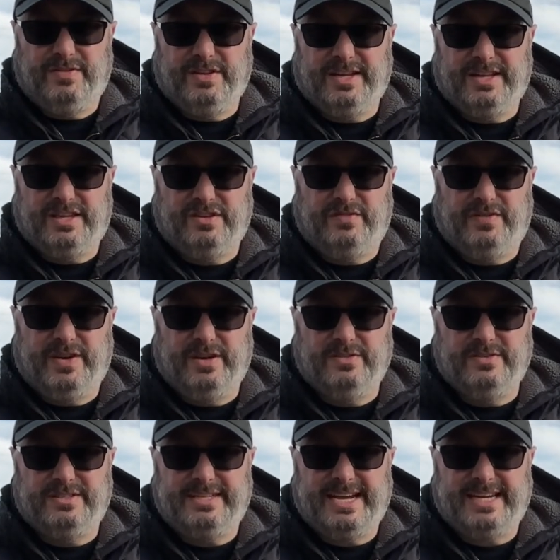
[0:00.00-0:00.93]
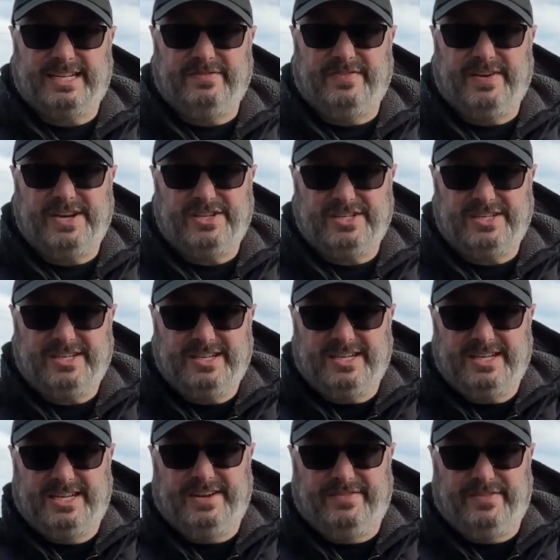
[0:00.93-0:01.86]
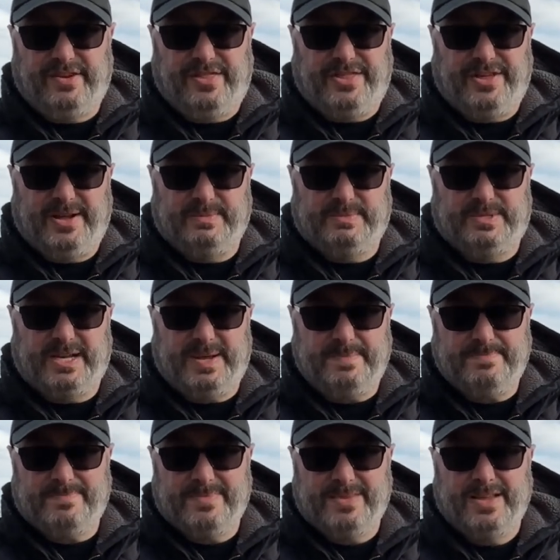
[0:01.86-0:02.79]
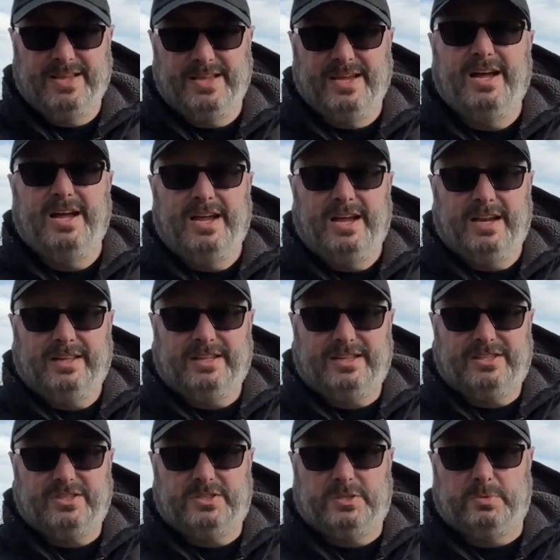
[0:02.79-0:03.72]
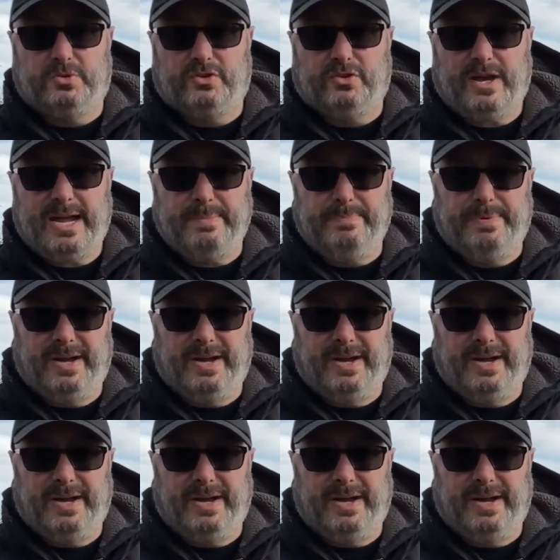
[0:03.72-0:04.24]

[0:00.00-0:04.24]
you like this video and this activation, give it a thumbs up, click the subscribe